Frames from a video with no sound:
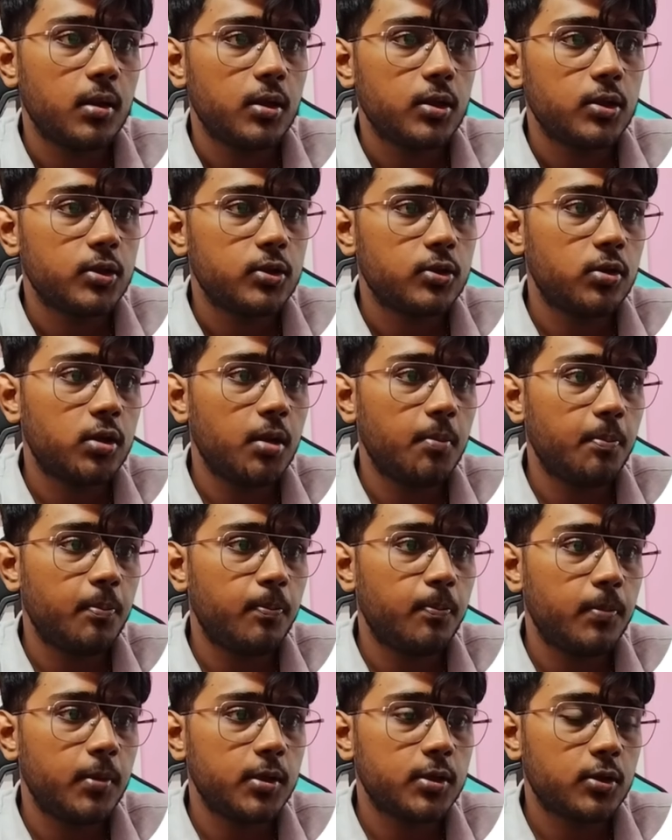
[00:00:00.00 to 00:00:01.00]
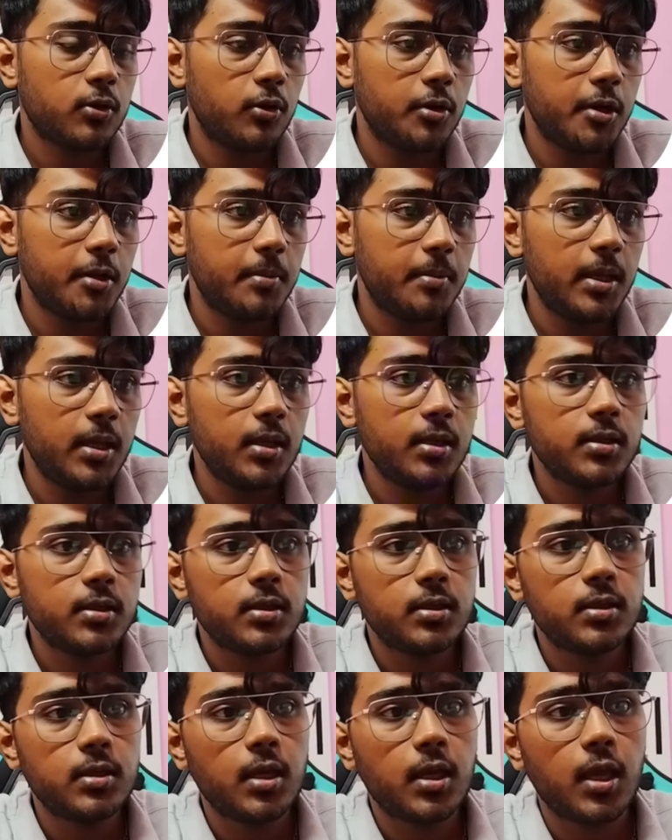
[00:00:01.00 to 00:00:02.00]
so temp is going to be
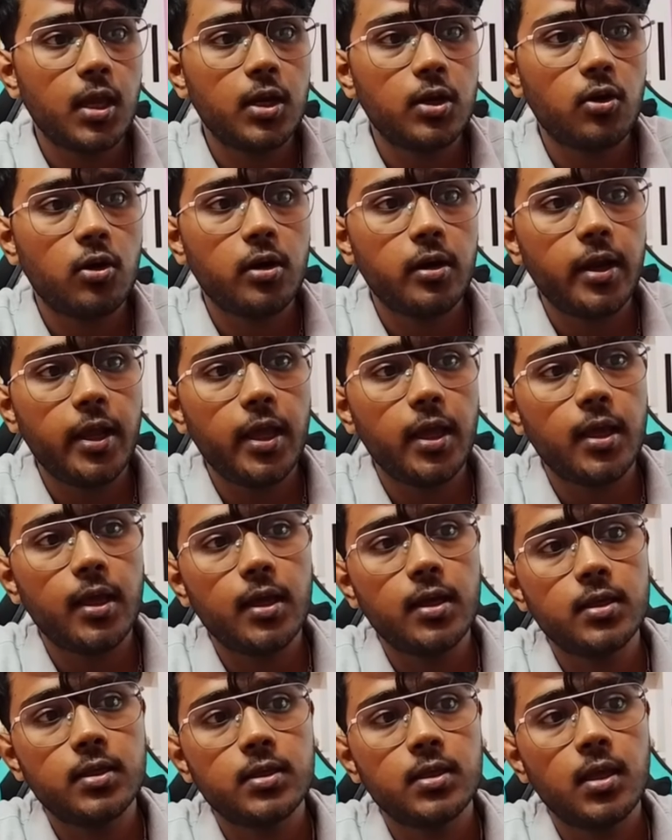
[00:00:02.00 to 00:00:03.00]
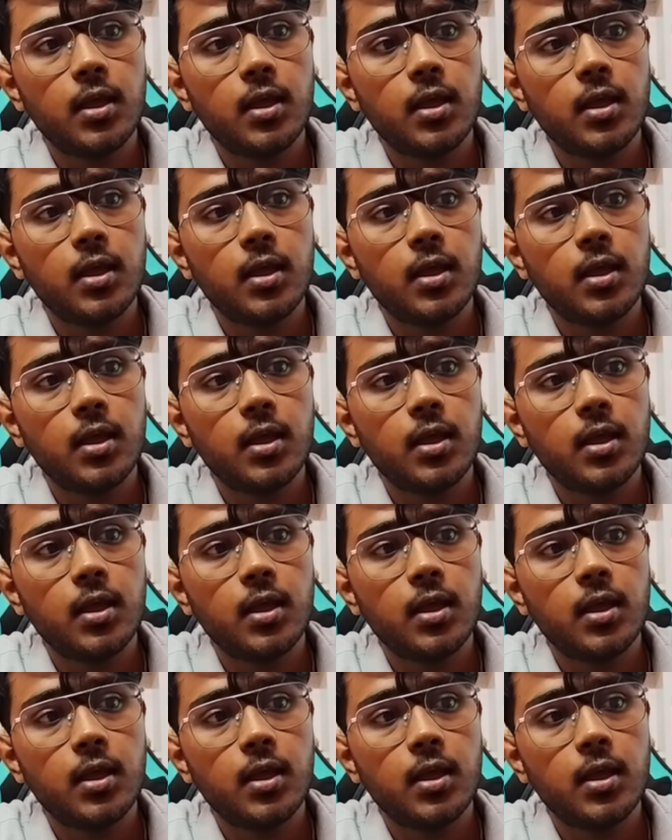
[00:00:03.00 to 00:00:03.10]
second dot next,